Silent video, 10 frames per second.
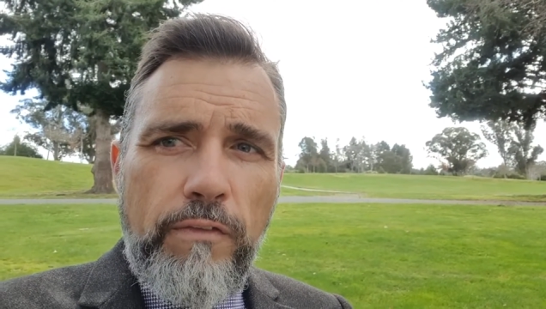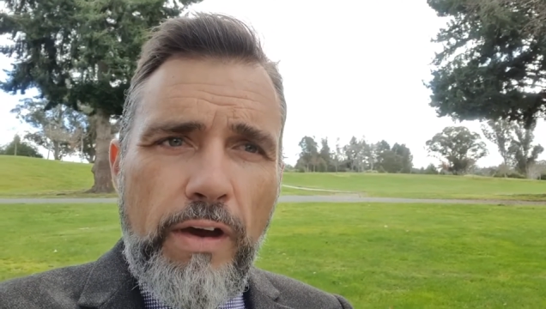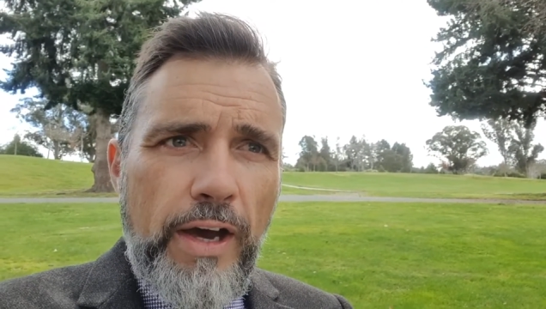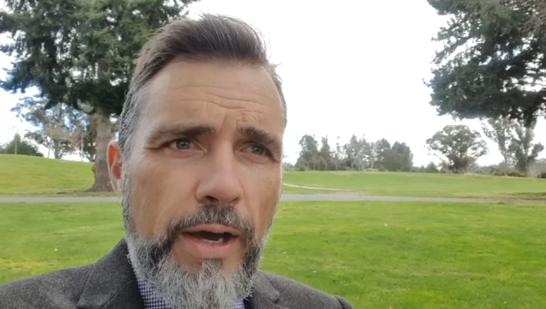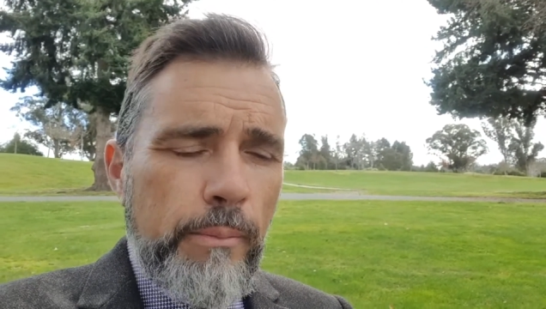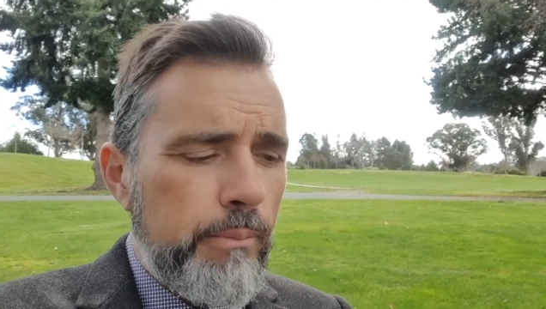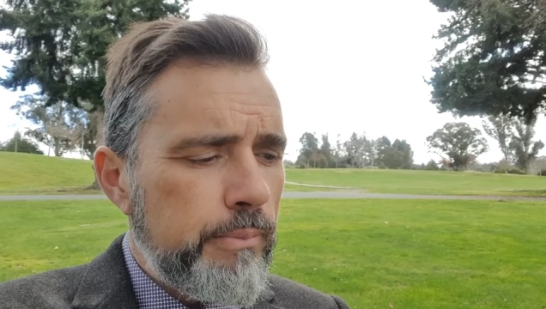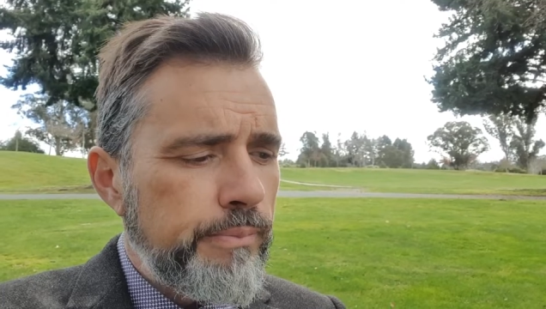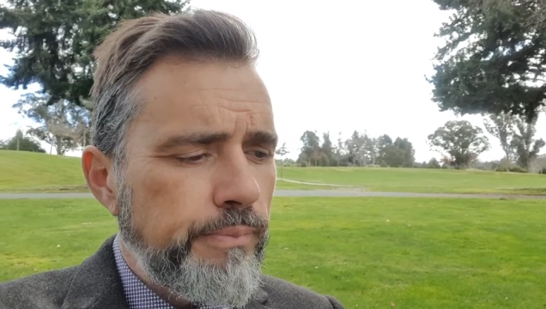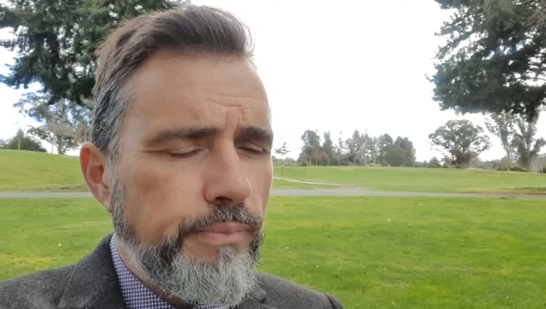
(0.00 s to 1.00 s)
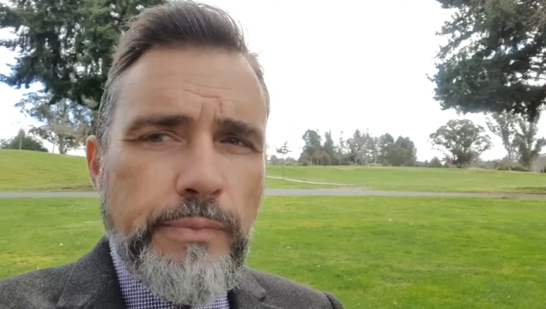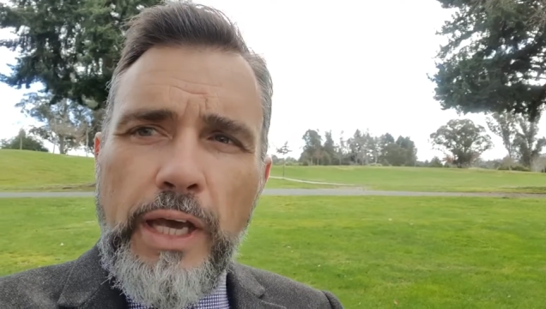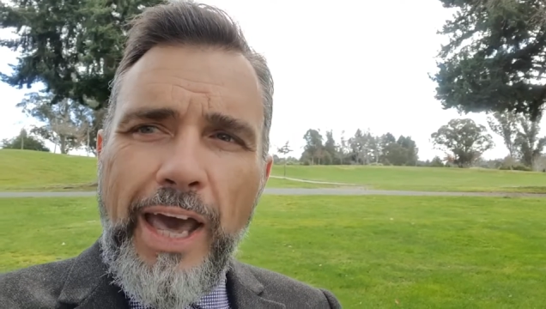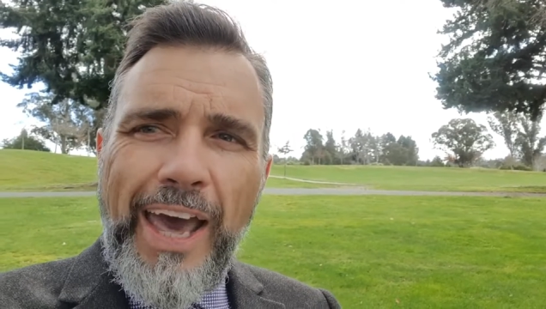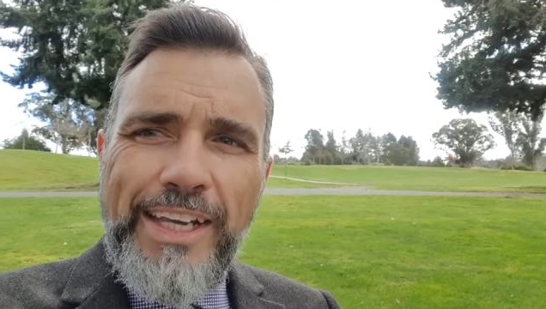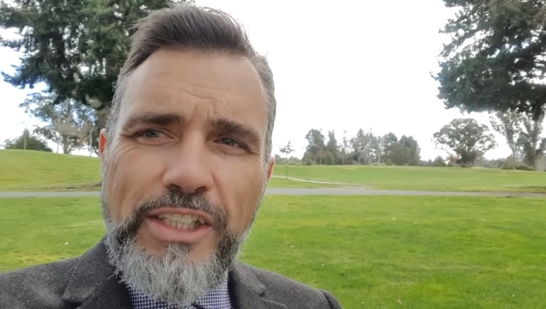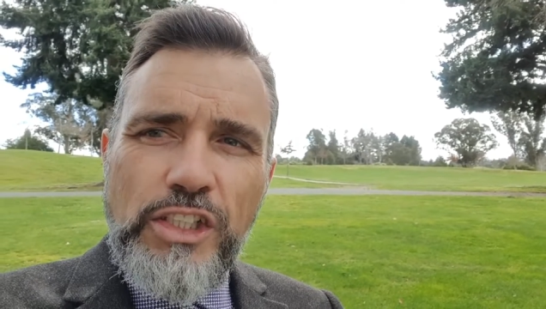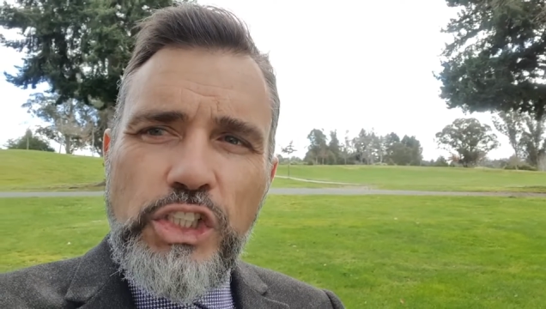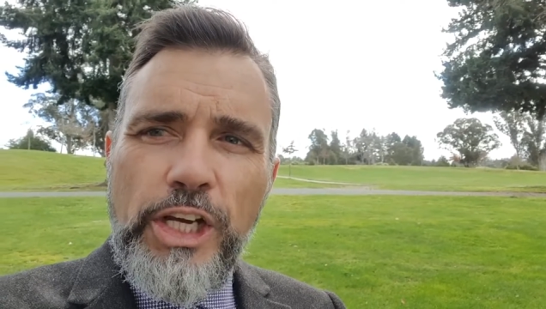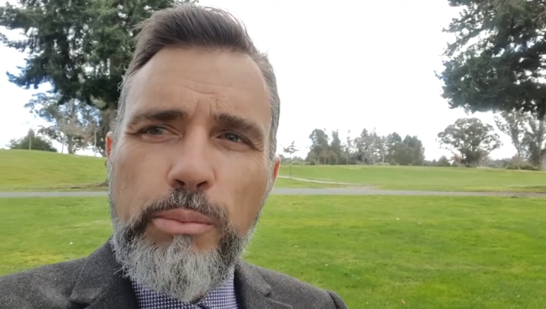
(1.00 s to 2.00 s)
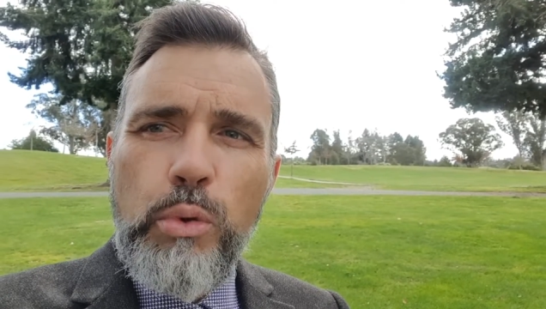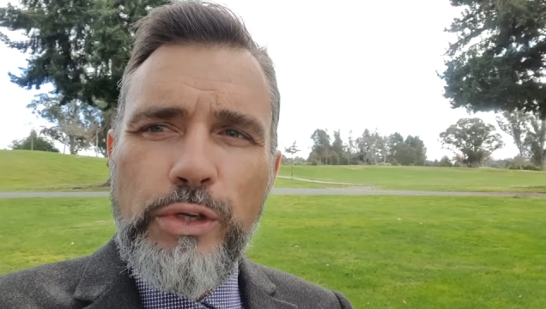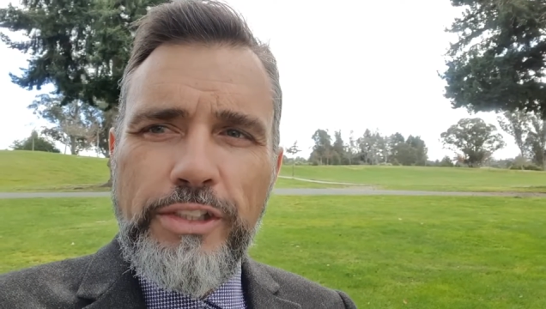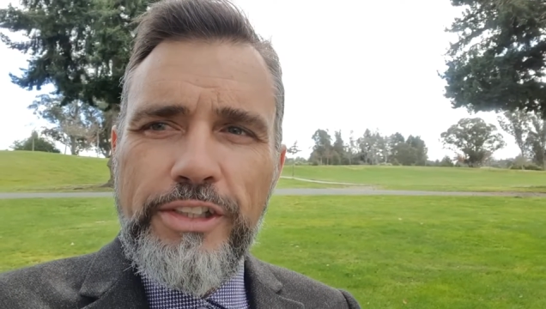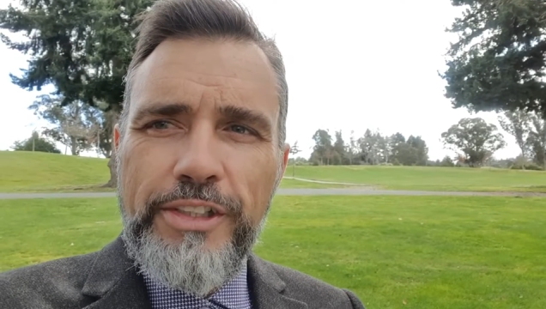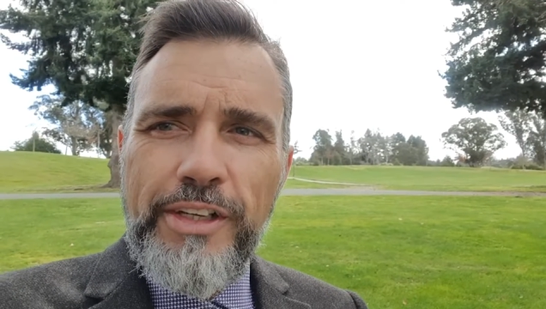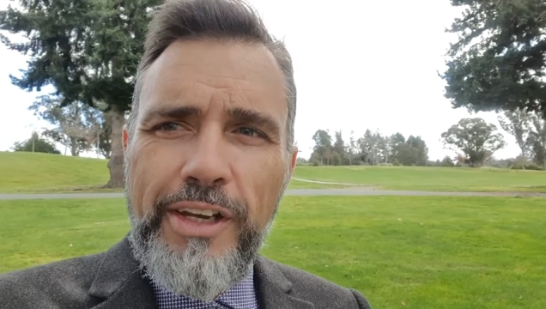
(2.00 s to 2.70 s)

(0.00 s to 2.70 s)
8 checkpoints,